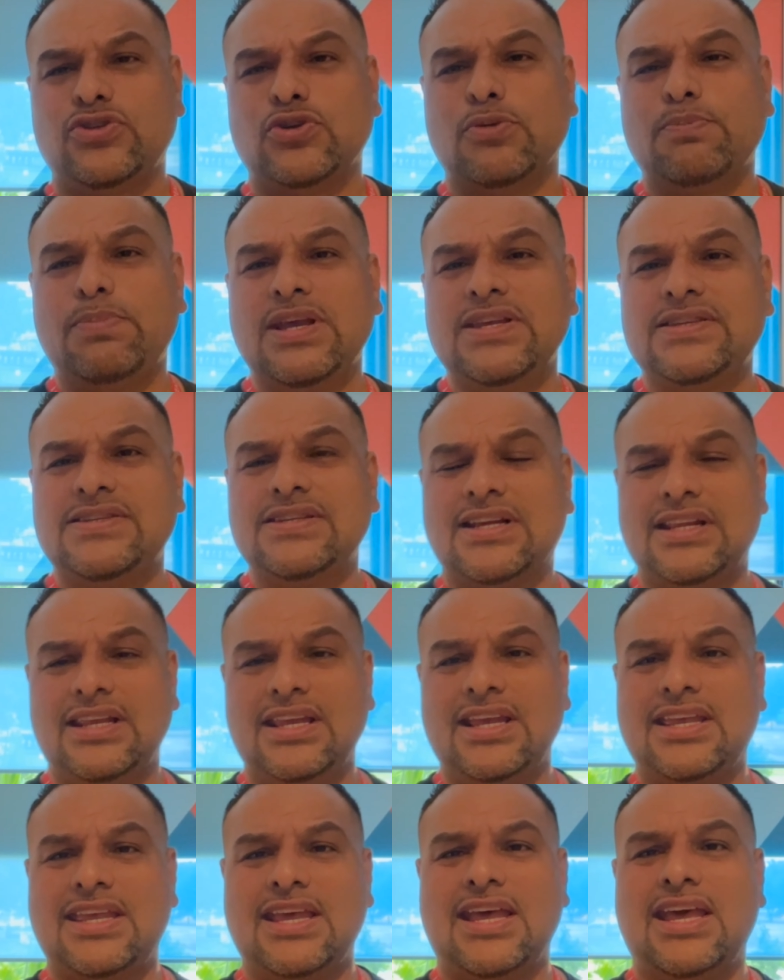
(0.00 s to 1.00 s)
So
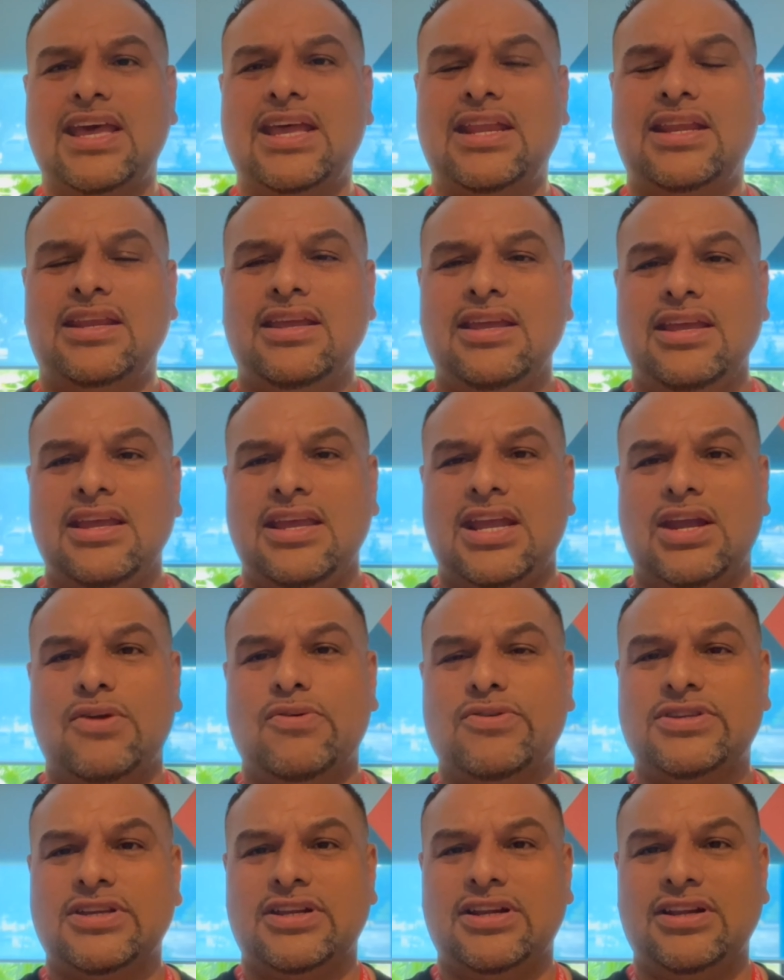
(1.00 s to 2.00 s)
basically, again, it
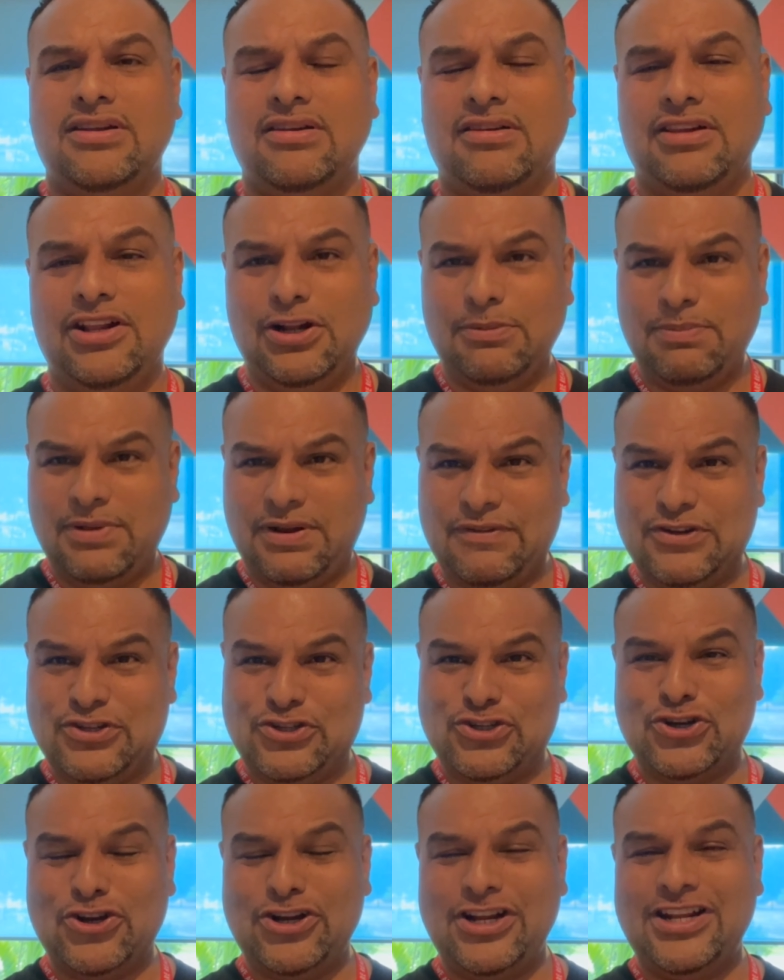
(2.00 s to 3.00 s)
was a little bit of a
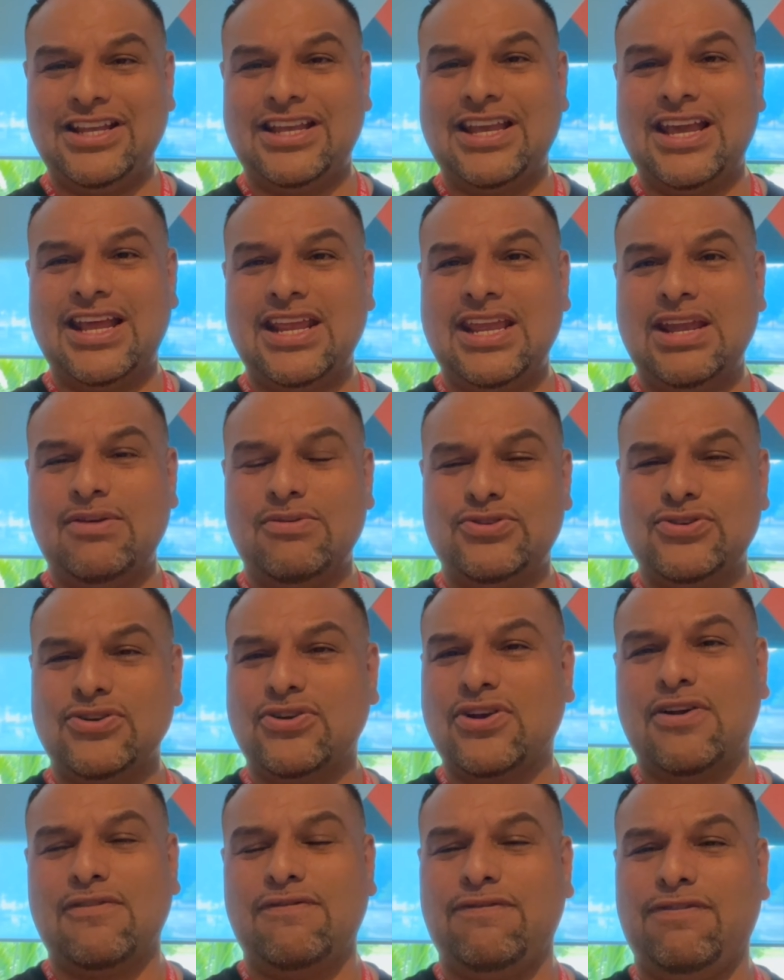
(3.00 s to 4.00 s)
journey to get here. We
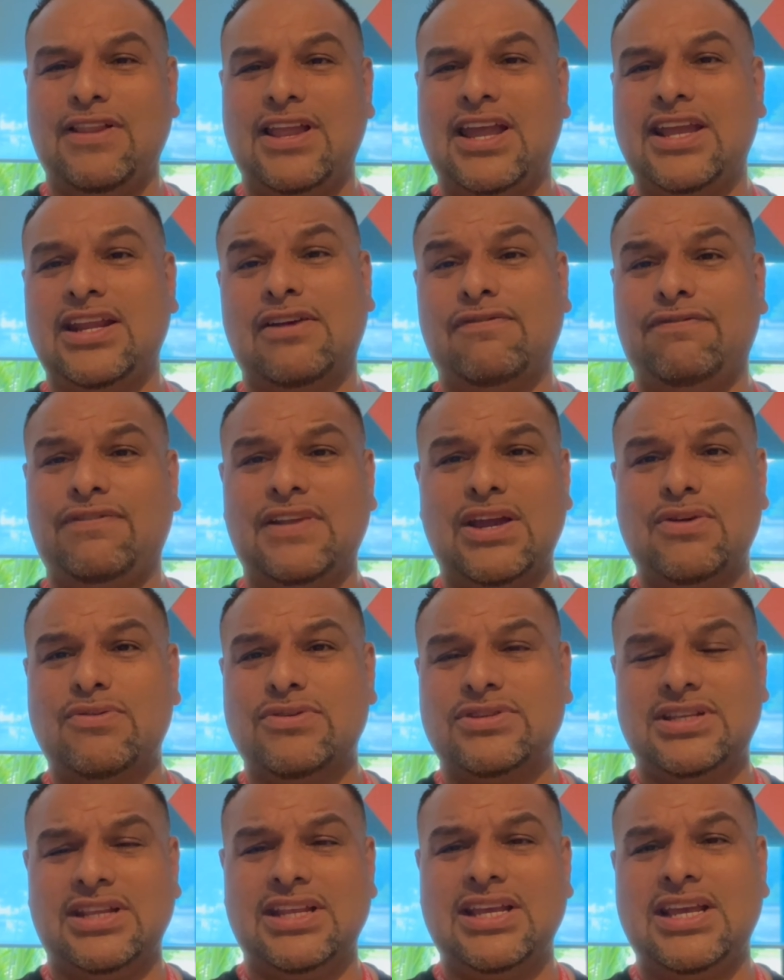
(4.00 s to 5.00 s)
took our flight. Our flight
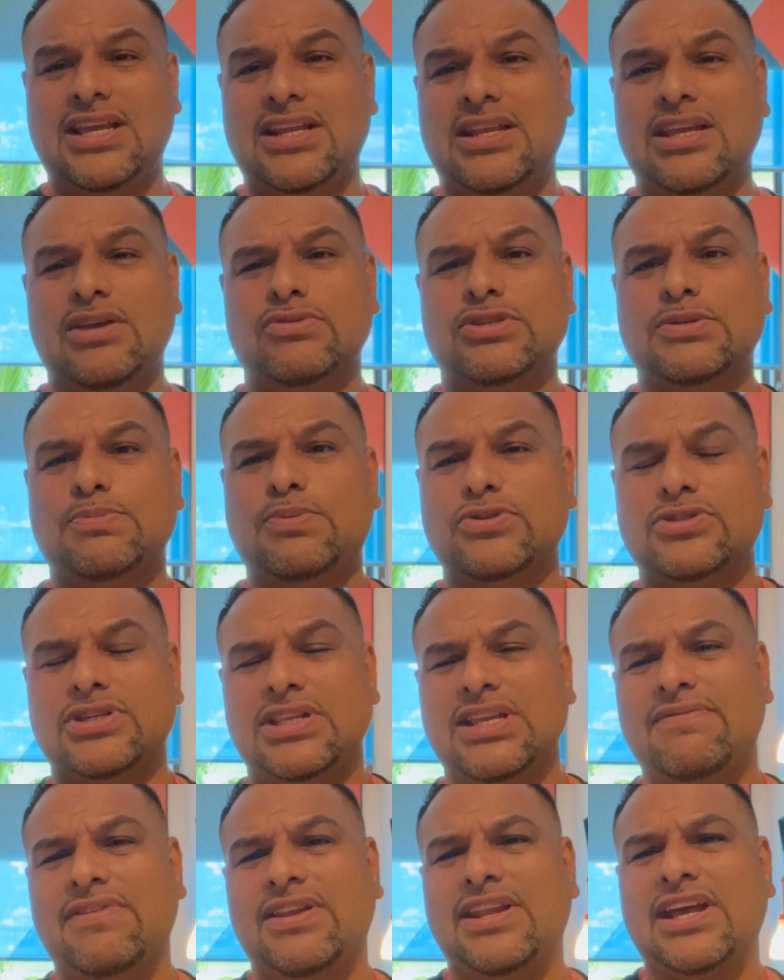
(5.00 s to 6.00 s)
was late. It was supposed
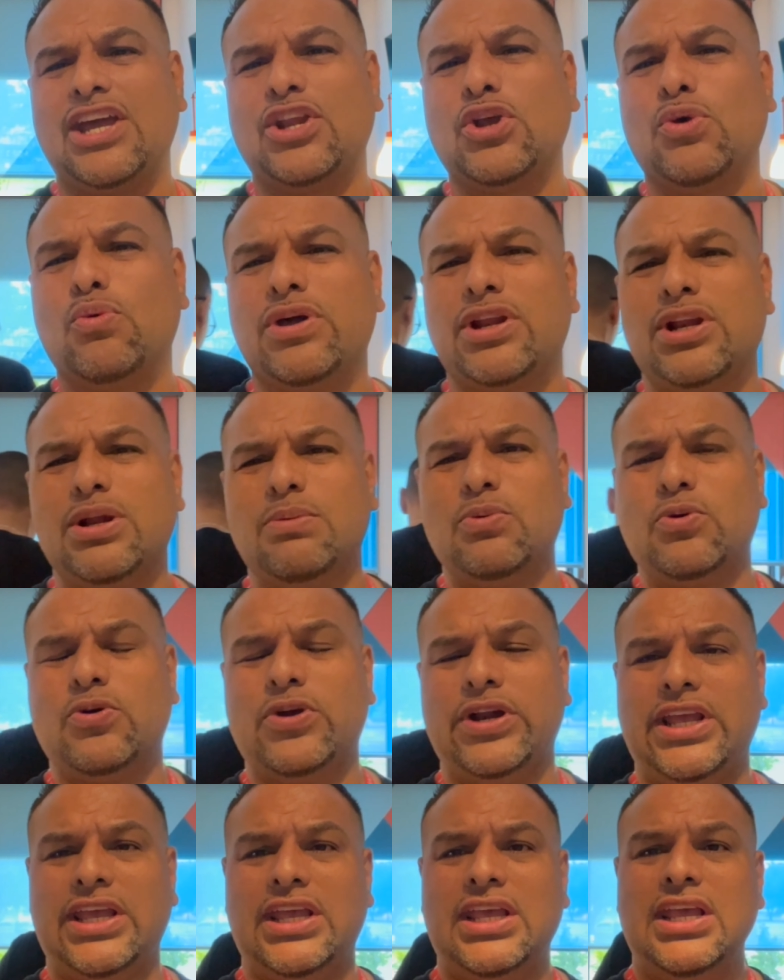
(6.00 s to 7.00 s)
to leave at 9:01 in the
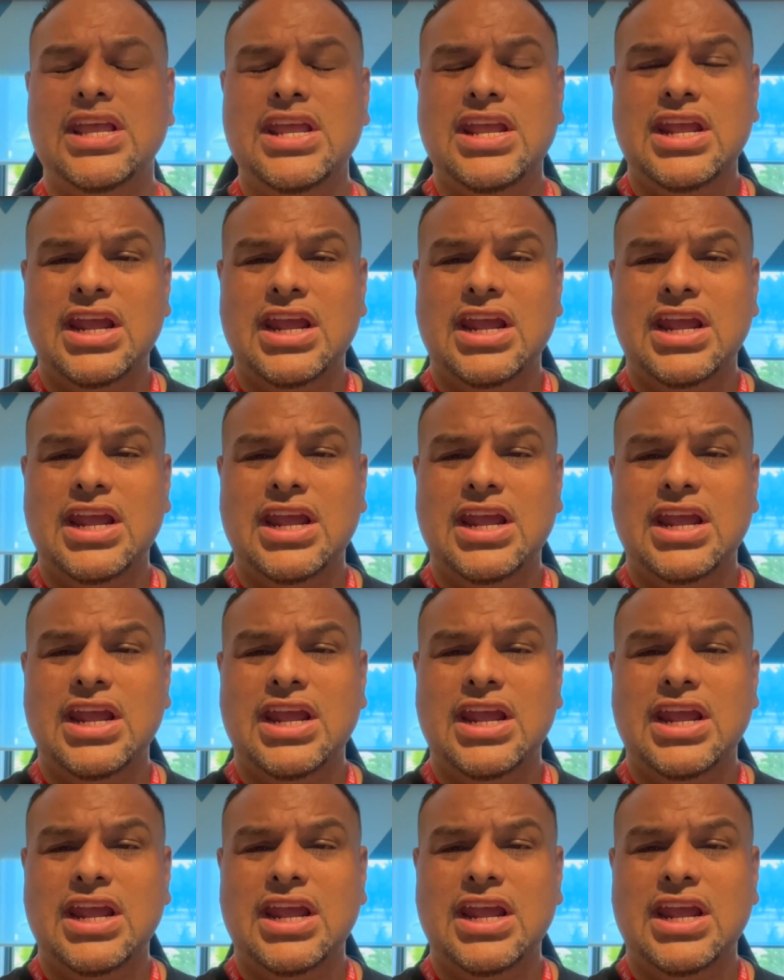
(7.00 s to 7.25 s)
morning.